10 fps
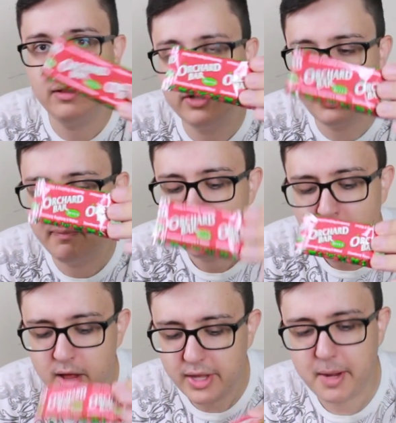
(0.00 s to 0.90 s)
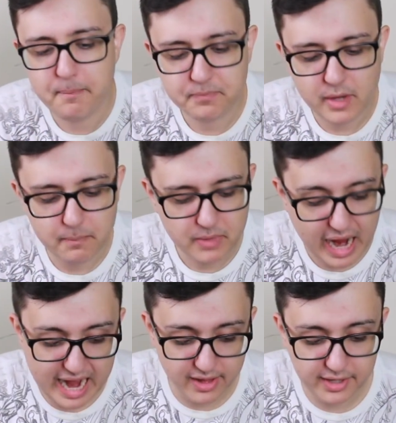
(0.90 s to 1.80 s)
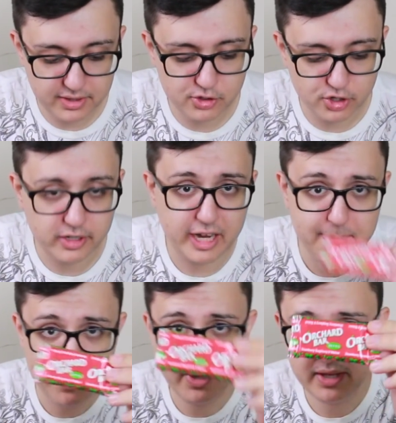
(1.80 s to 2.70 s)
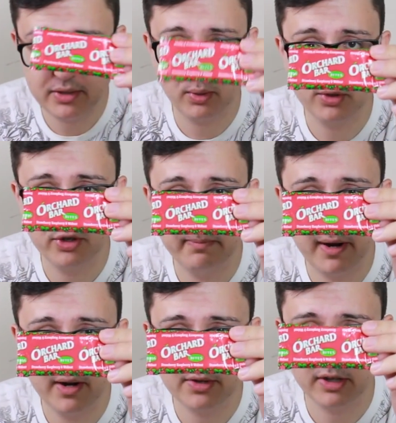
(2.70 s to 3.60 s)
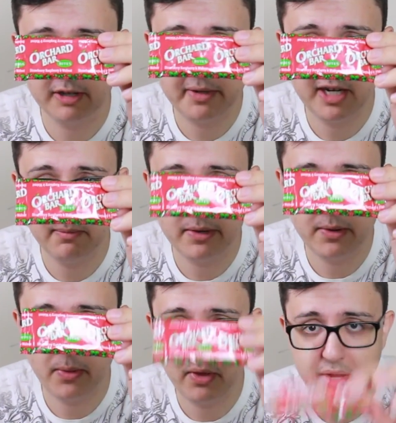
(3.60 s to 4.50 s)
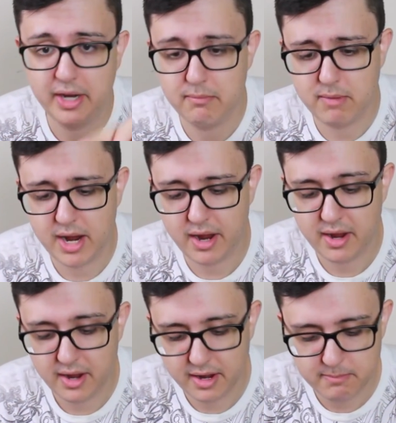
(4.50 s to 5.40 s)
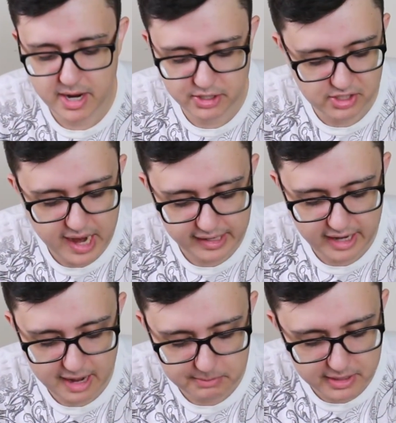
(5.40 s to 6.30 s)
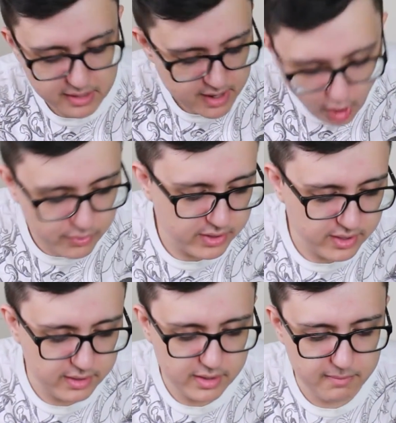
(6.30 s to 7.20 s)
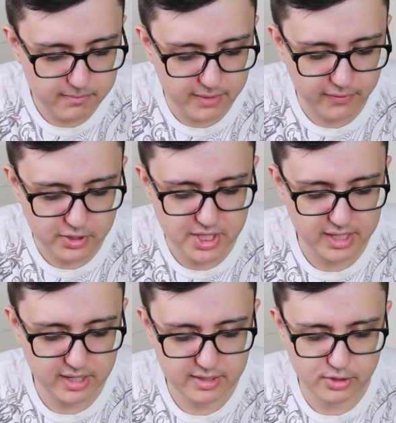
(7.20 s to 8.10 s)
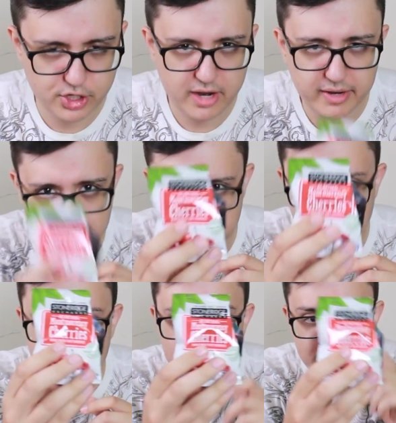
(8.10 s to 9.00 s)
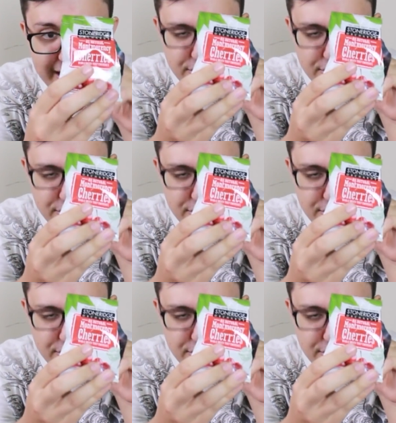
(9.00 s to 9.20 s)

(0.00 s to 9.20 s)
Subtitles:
legit like. I like the jerky, but I think these Orchard bars are going to become a new thing in my snack cabinet. Oh, the first thing, the cherries. These are